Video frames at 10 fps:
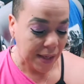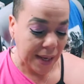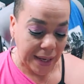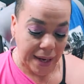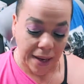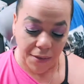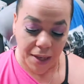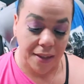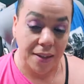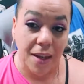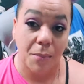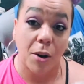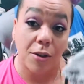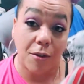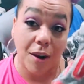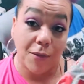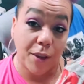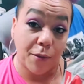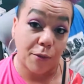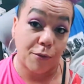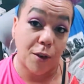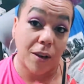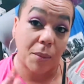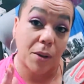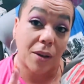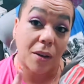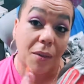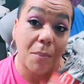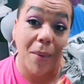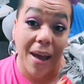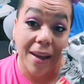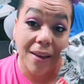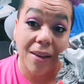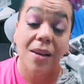And I even had to take part of the graphic off the front and put it on the back